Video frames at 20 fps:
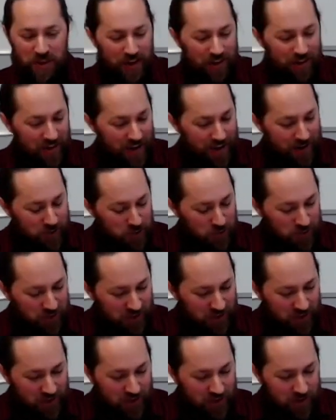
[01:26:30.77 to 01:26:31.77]
there
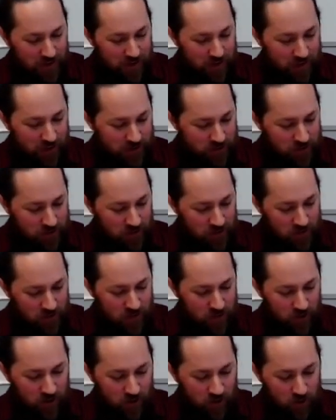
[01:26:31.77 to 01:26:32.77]
actually it's
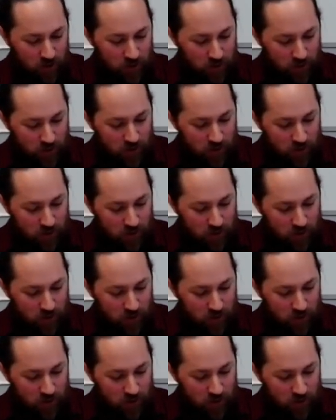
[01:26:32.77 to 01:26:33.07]
uh,